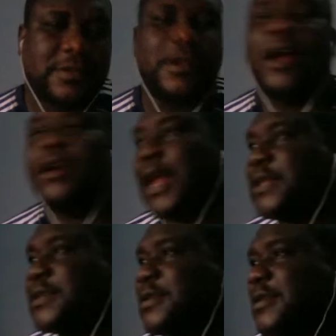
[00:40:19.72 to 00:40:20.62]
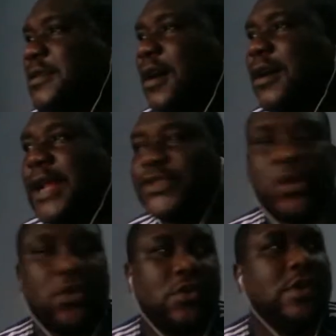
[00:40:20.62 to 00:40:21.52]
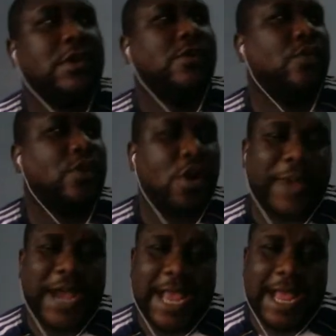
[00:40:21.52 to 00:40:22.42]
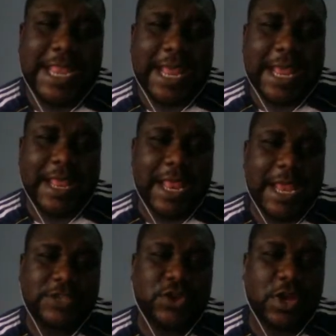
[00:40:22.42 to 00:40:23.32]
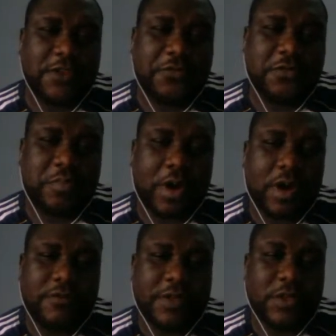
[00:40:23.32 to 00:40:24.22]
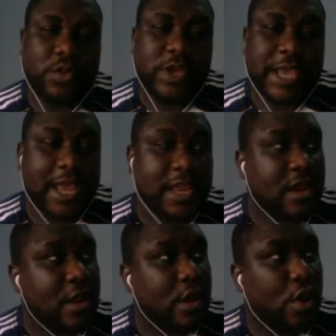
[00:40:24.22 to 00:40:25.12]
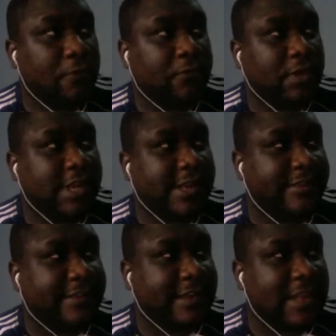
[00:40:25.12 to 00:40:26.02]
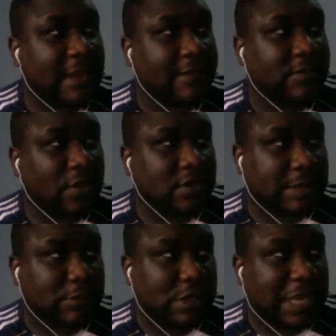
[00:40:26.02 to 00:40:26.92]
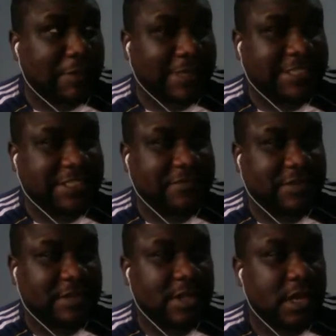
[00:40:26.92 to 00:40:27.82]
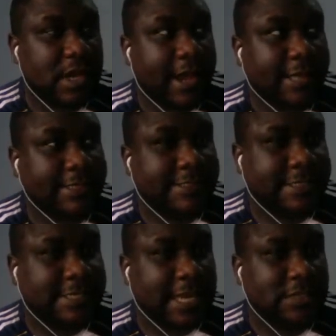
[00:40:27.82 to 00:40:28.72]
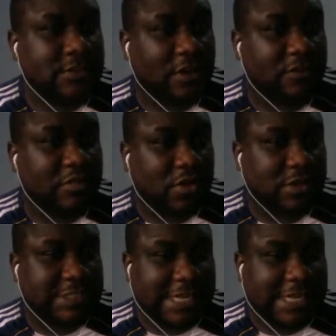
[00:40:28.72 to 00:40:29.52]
All right. So we go back and enjoy the football for the weekend. Hopefully the signal returns. I'm looking at my TV and the signal is off because